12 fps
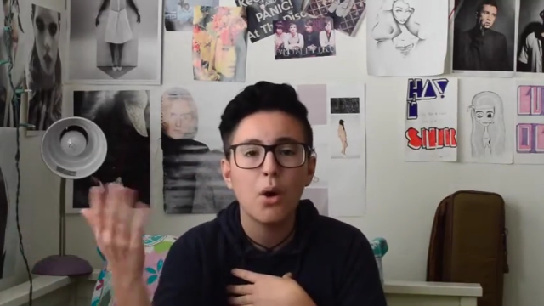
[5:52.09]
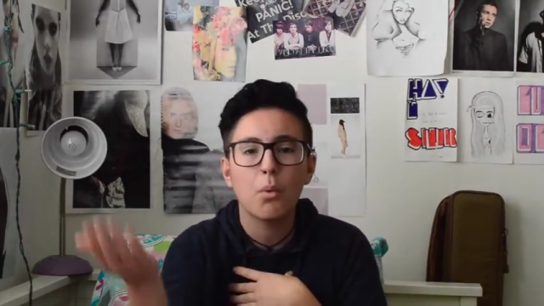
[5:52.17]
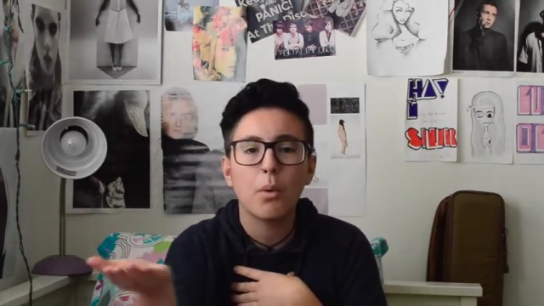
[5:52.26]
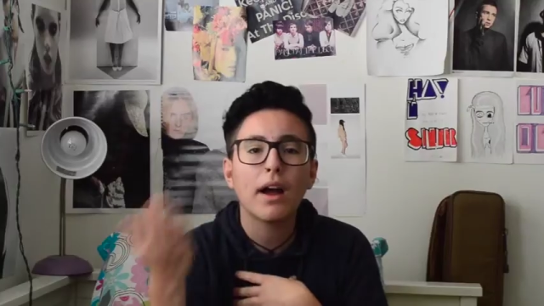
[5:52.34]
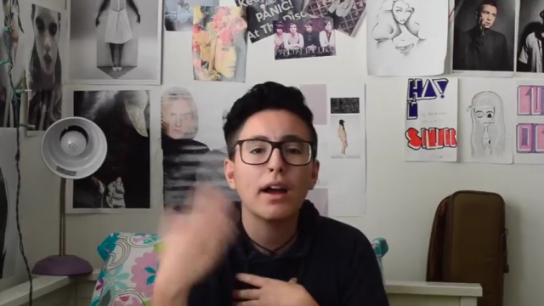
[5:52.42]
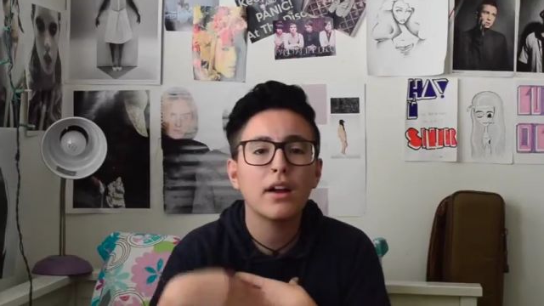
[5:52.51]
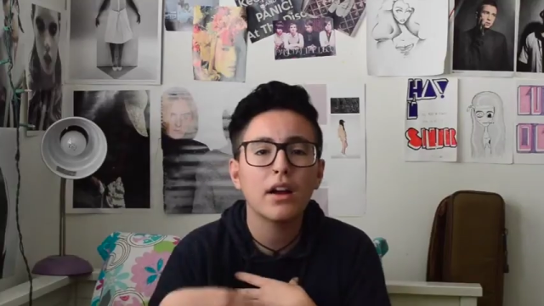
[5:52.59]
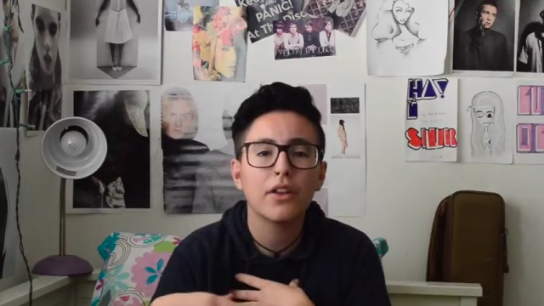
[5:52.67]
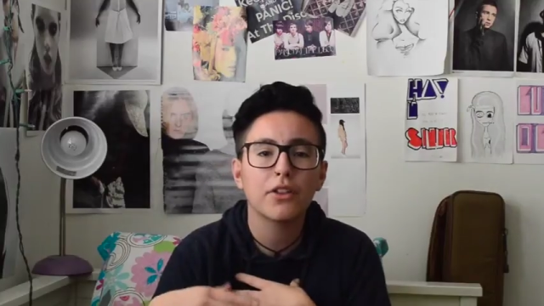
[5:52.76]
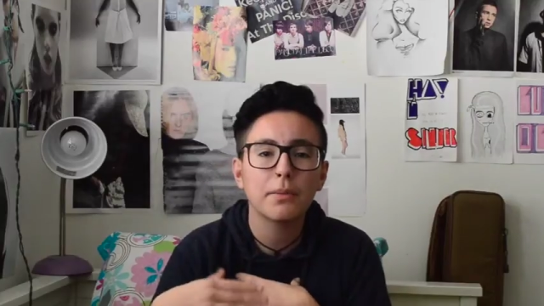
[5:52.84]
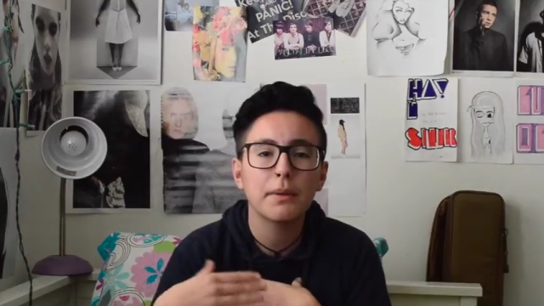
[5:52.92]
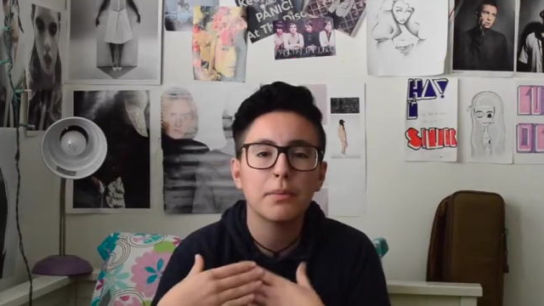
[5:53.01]
Why are
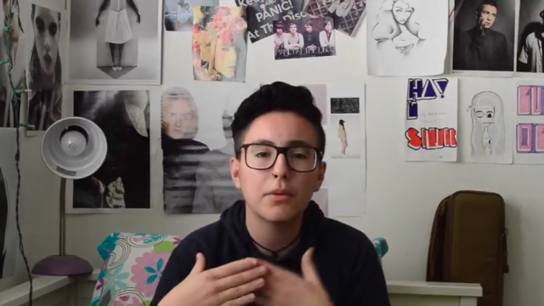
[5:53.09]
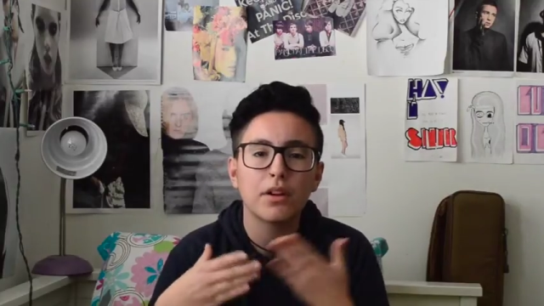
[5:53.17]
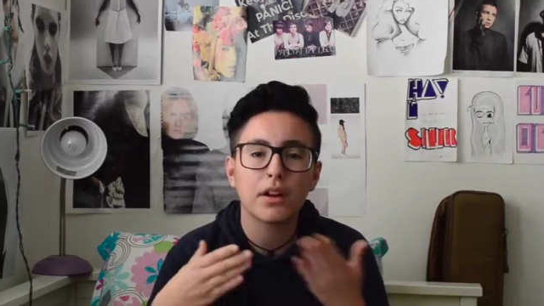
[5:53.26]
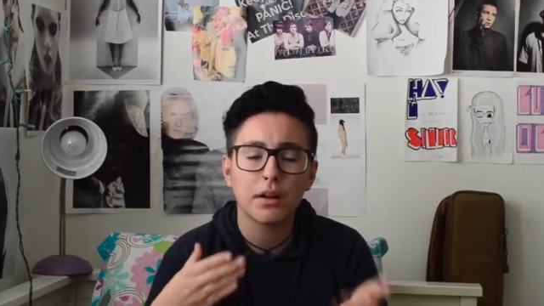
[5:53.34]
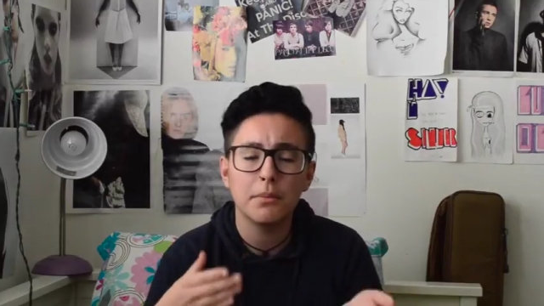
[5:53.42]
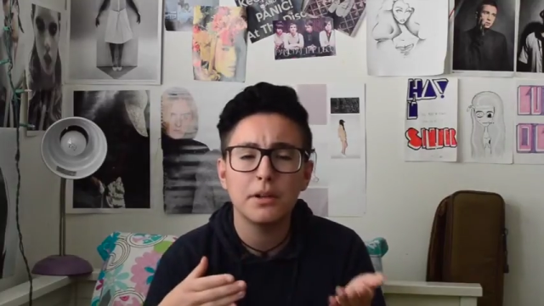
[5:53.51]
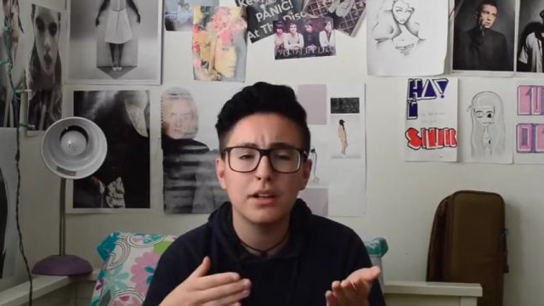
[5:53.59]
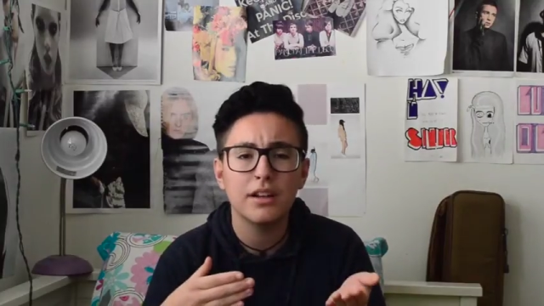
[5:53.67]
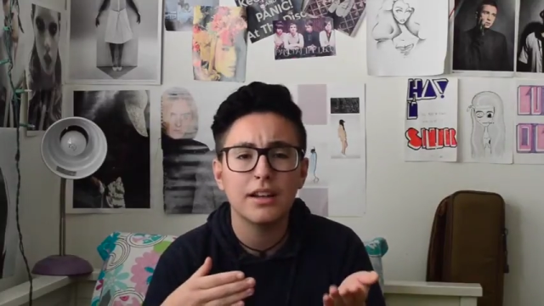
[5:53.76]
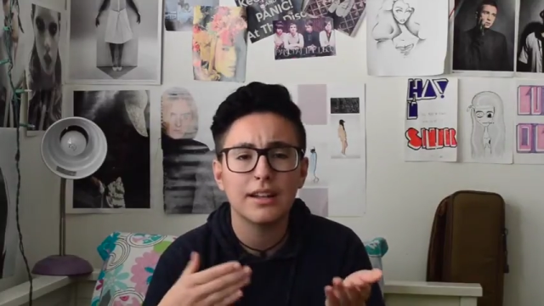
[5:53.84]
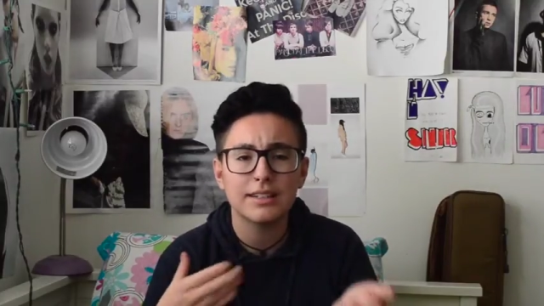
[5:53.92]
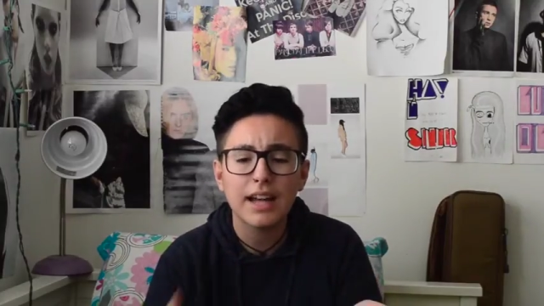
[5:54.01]
other people in our
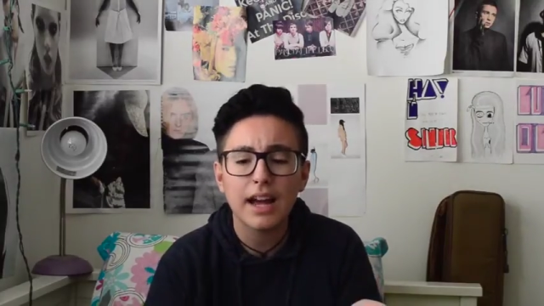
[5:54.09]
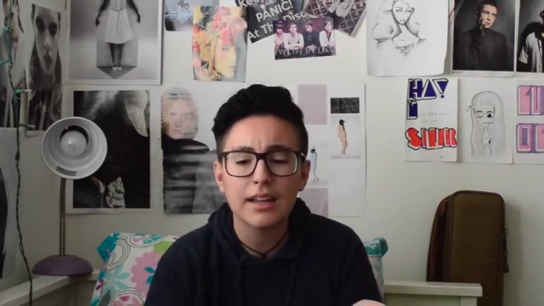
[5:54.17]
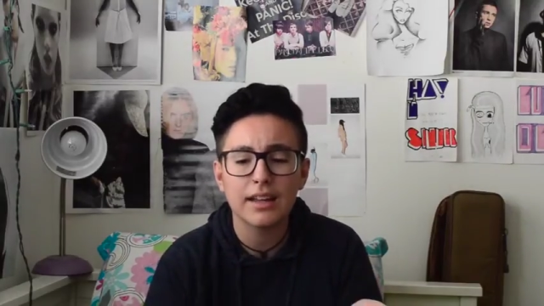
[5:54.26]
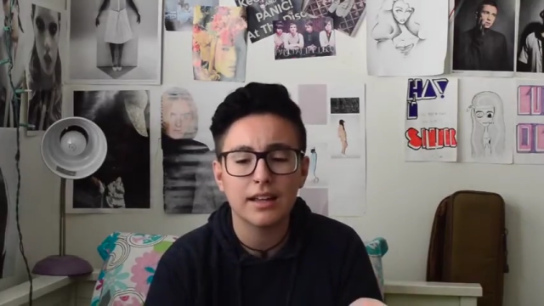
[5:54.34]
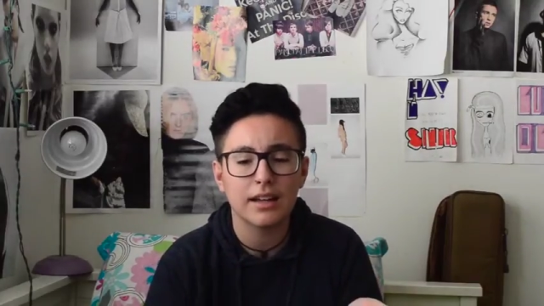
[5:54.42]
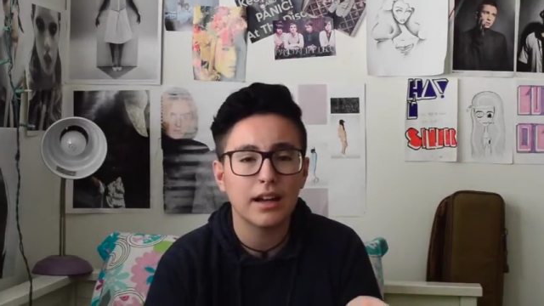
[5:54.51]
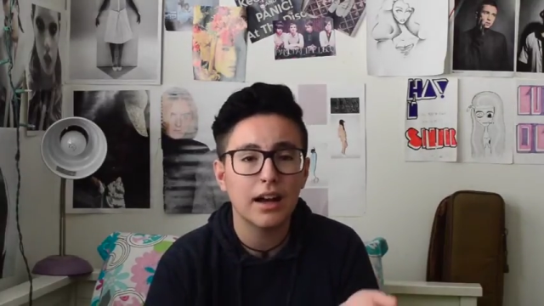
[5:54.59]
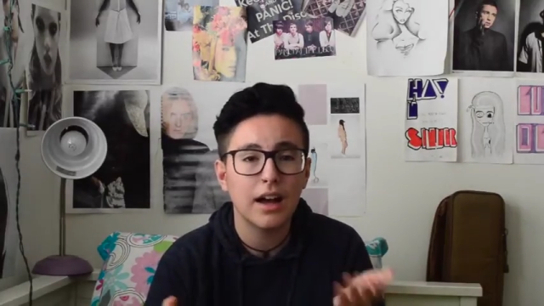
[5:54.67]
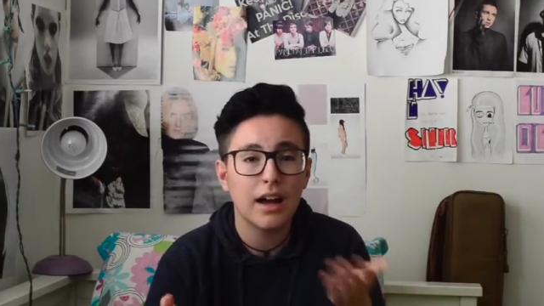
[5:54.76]
community attacking us?